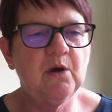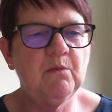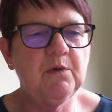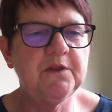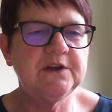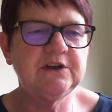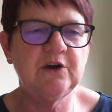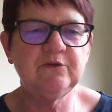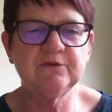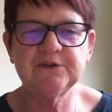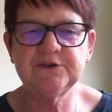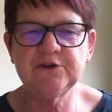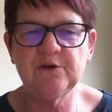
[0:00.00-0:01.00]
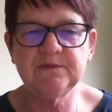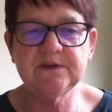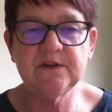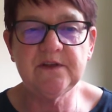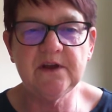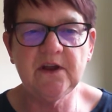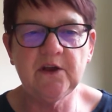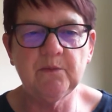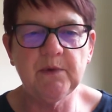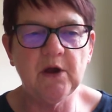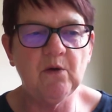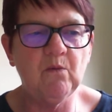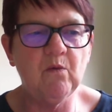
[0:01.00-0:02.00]
but they don't stop to think
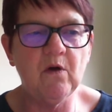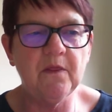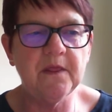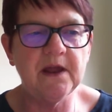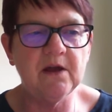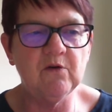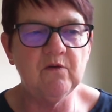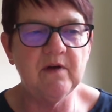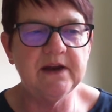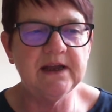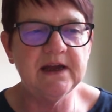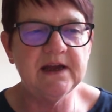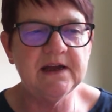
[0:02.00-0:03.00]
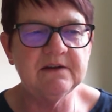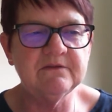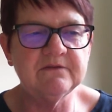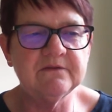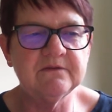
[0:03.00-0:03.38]
about what they already have